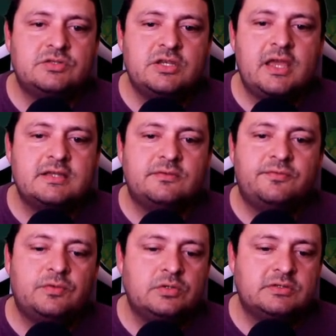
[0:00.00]
She has a
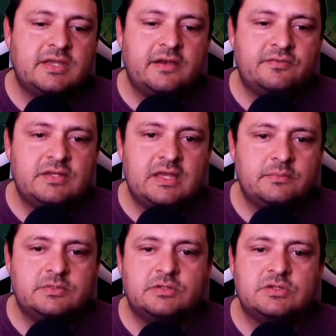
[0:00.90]
full set of
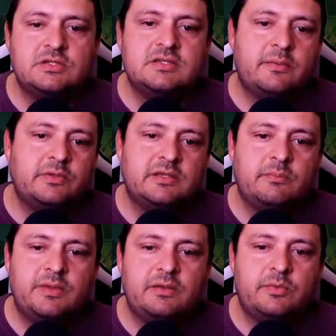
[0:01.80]
teams, so she's able to
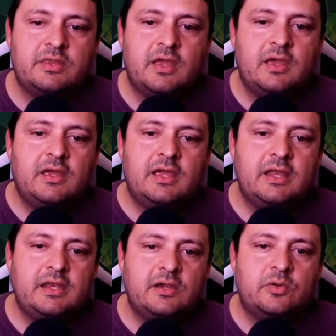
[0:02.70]
compete with
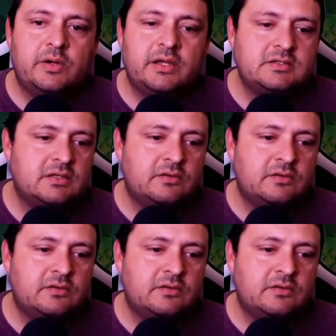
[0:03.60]
any quest.